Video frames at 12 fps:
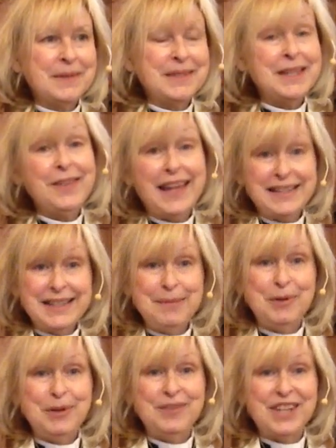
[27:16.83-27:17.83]
So that's the
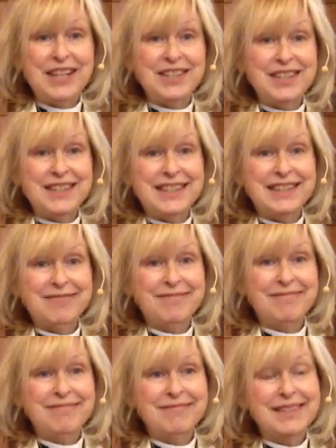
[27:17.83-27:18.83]
book of Judges,
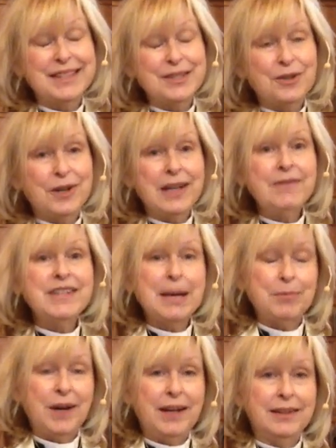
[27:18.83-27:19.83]
the story of
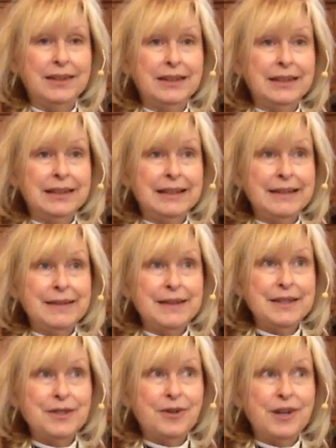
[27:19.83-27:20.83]
Deborah, the
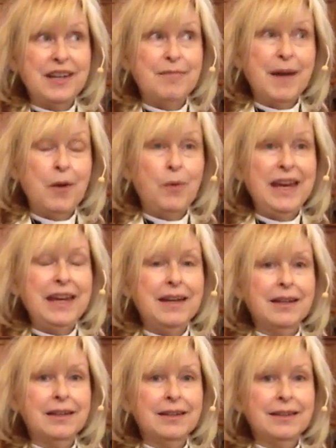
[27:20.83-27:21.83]
story of my
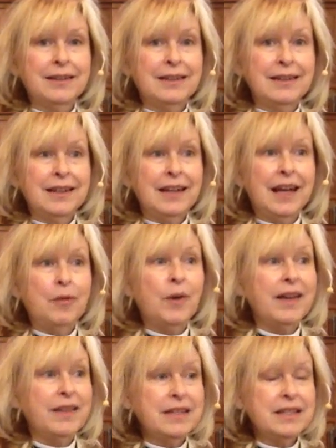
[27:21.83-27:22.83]
week, and
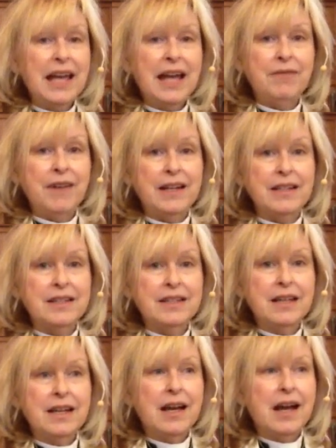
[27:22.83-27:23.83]
why this Advent
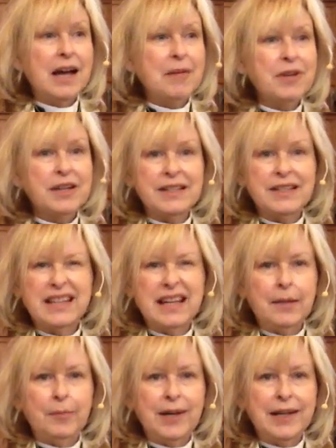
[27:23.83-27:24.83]
I'm going to
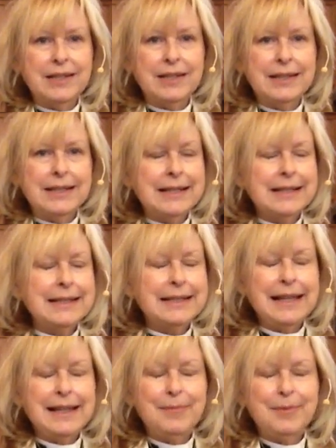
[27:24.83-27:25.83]
celebrate.
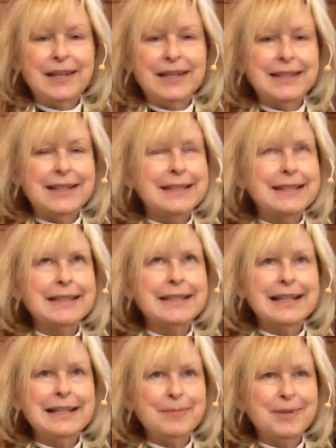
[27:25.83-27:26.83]
Celebrate,
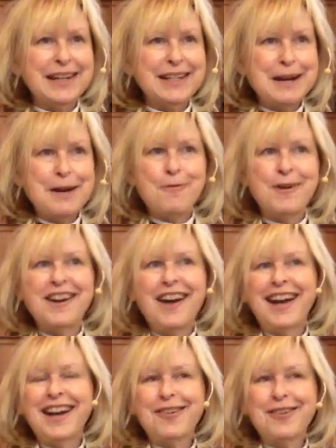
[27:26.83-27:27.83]
celebrate. We're
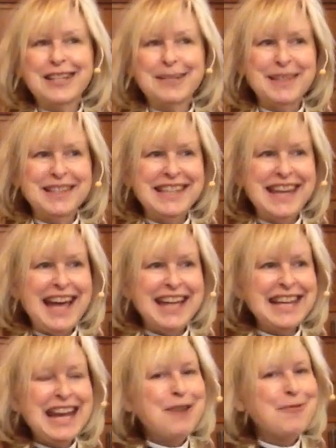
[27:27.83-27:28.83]
not at Christmas
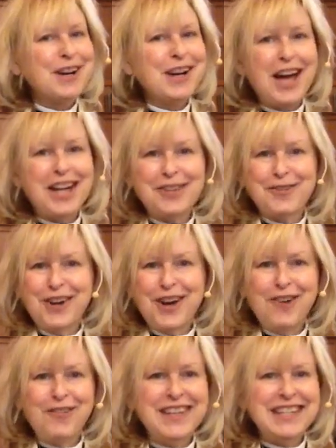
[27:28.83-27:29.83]
yet. We're not through
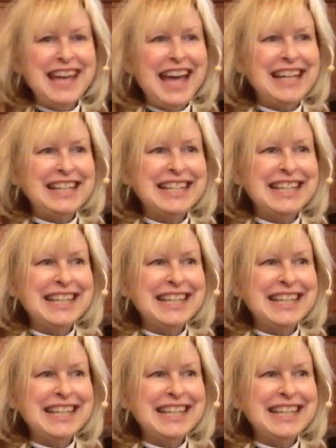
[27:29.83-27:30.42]
COVID yet.